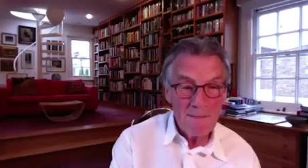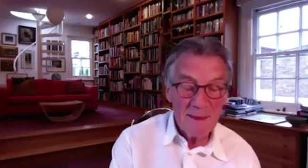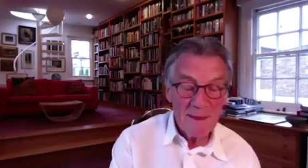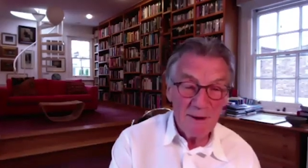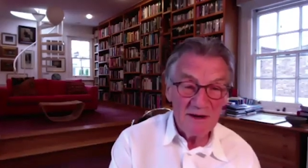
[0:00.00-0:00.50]

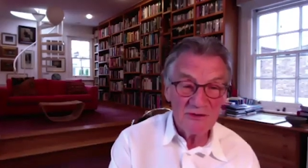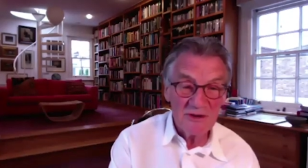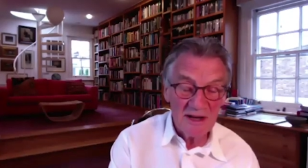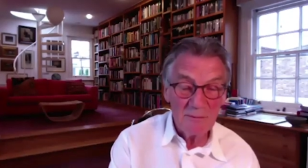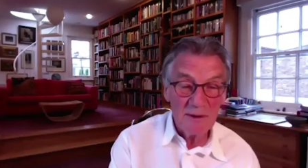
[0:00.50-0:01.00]
They paid us
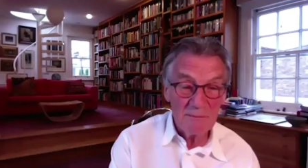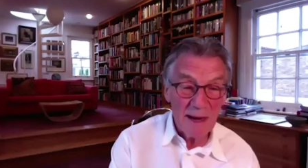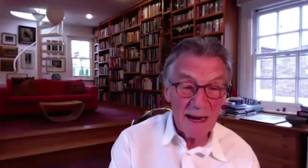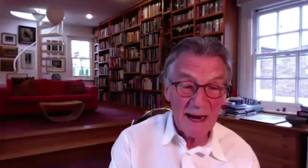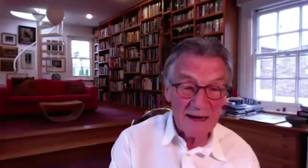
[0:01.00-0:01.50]
a little bit
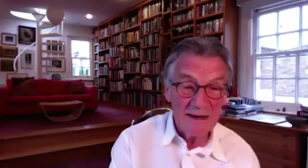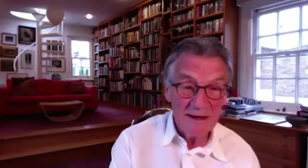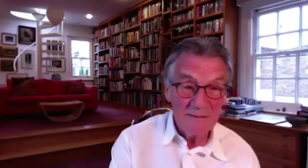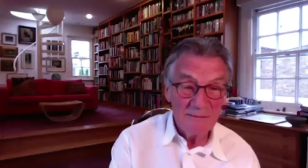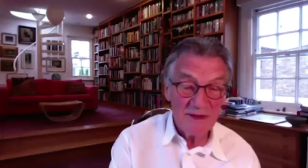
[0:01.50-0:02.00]
back,
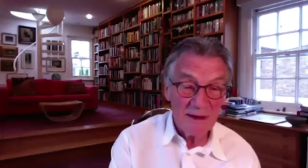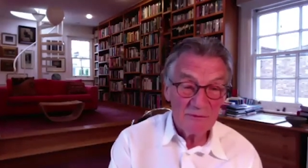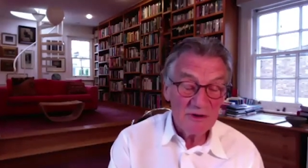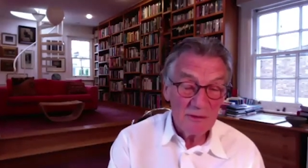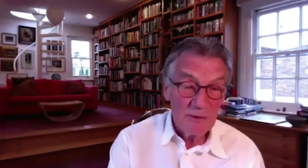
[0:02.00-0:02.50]
but that
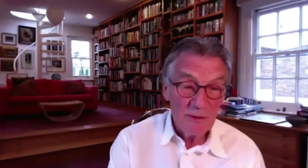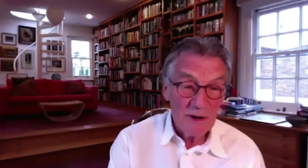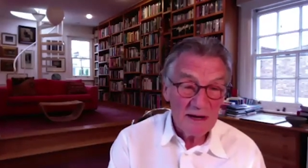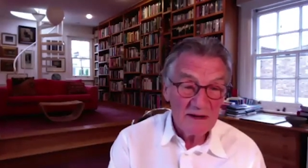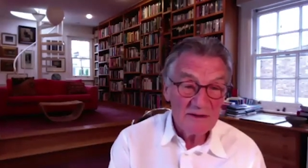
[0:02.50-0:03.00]
was it. We
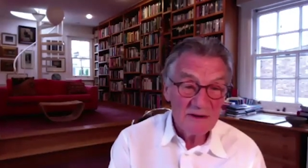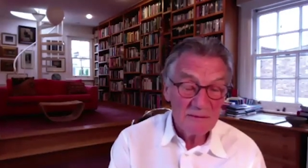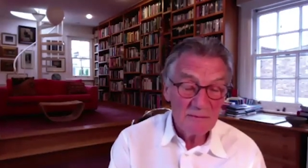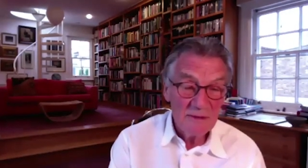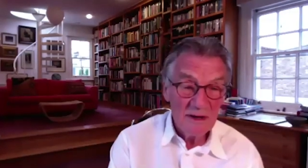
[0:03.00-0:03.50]
had
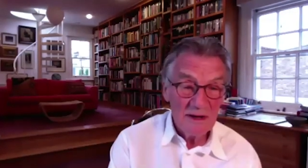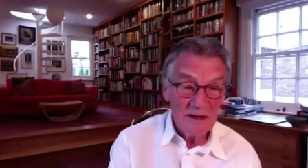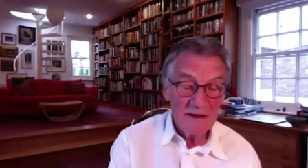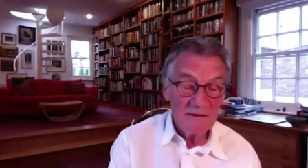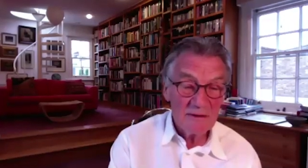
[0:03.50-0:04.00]
um,
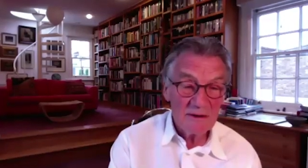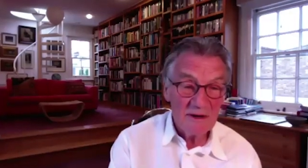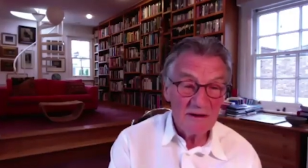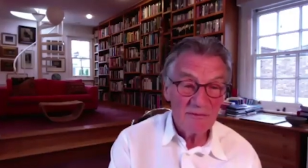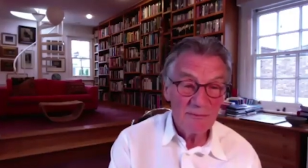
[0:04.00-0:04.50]
a year and a
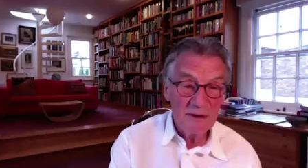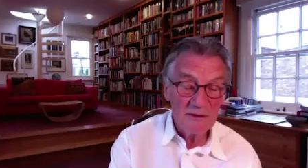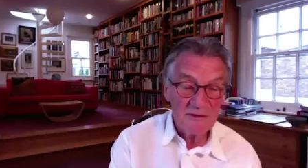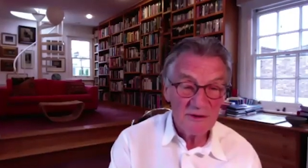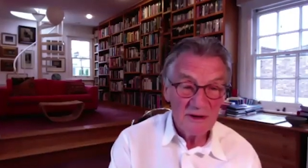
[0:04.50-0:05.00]
half
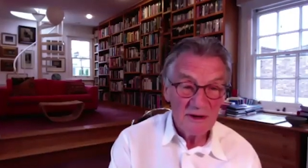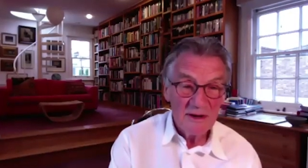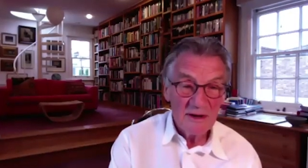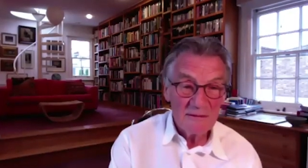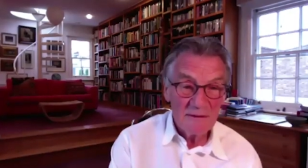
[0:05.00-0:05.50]
built
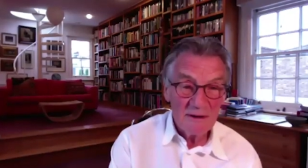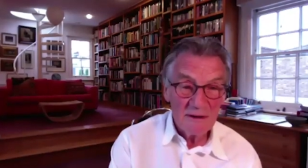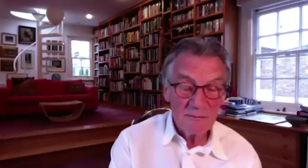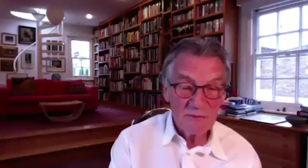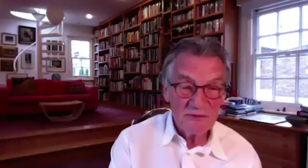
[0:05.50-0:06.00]

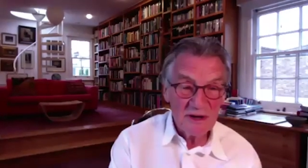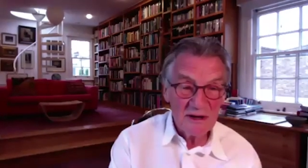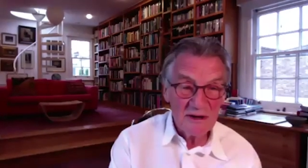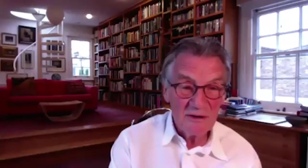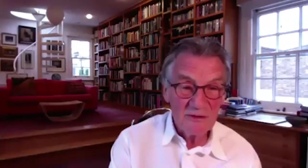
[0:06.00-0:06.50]
um,
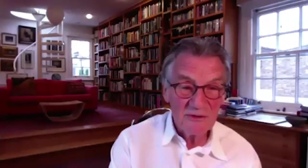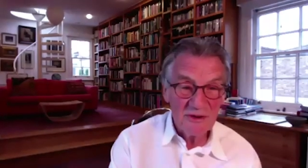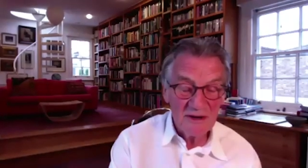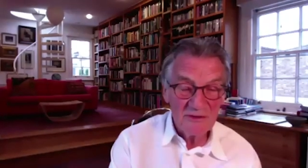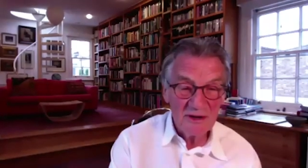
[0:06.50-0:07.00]
synagogues and
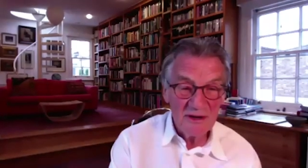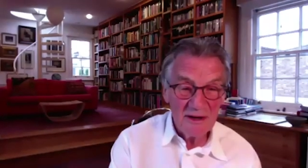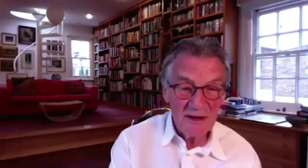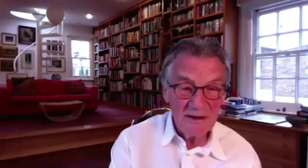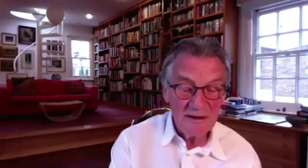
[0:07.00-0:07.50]
things
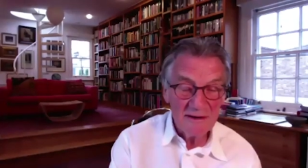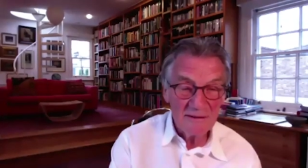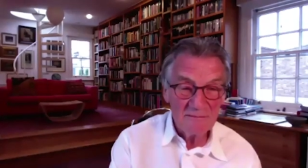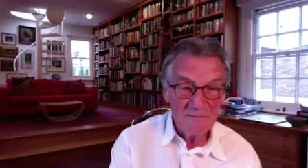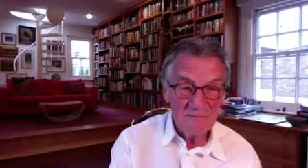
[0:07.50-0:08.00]
in, in,
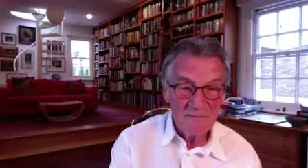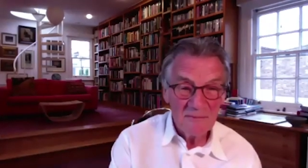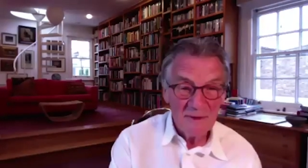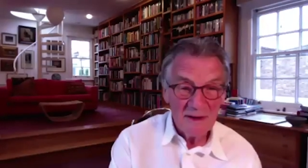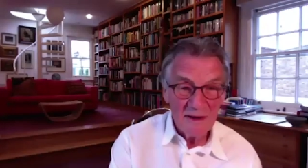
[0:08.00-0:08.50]
um,
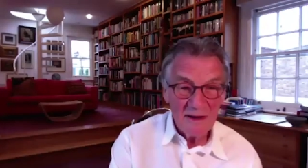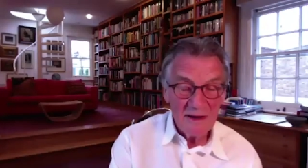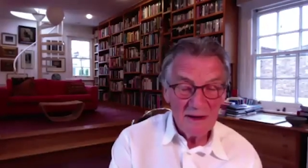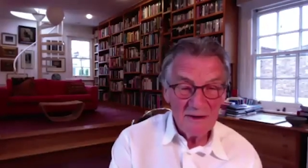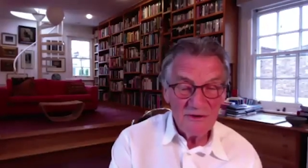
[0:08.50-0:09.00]

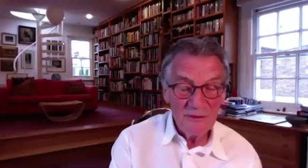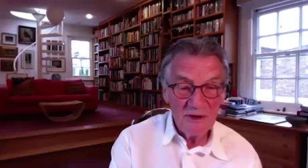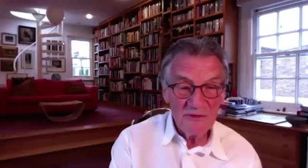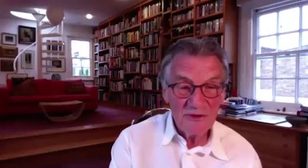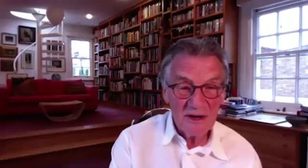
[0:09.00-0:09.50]
in
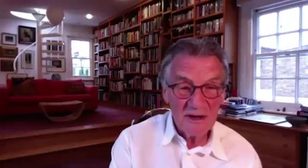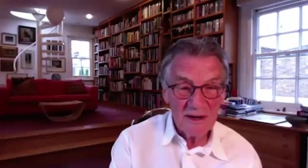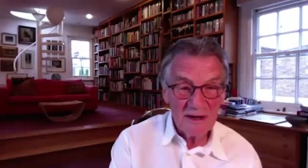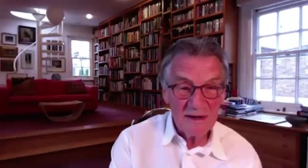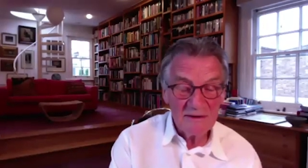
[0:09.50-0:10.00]
Tunisia
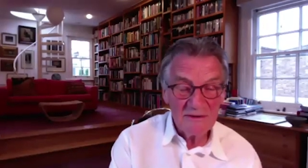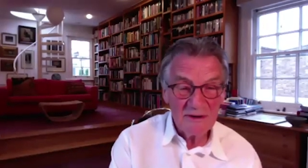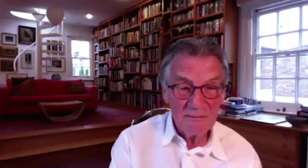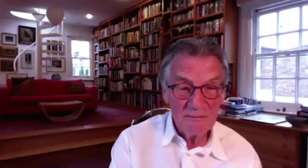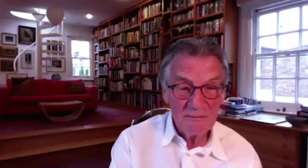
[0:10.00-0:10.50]
and
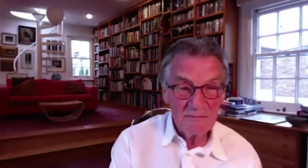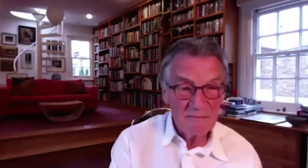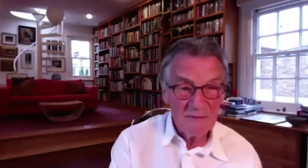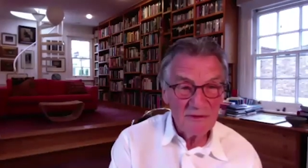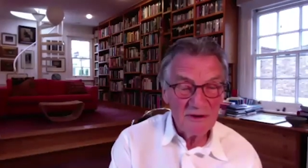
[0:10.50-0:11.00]
um,
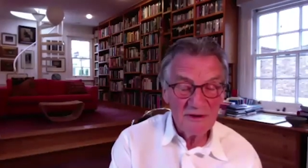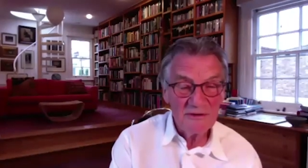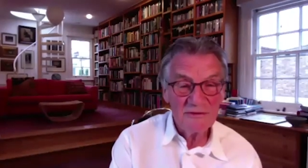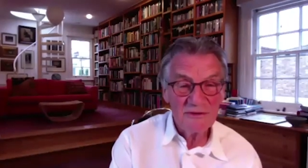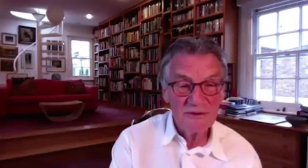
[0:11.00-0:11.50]
nothing
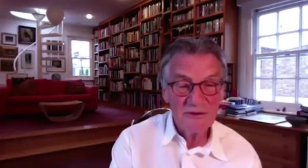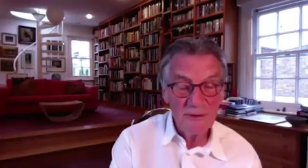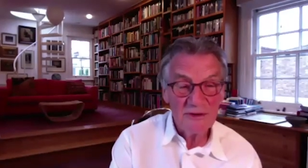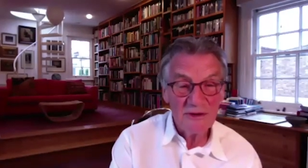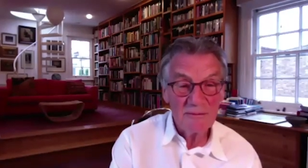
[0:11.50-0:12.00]
to do
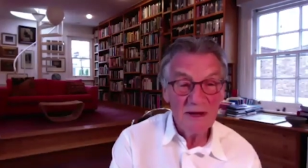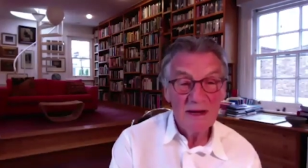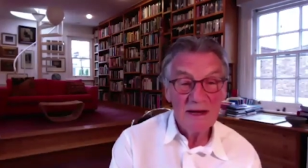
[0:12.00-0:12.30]
in them.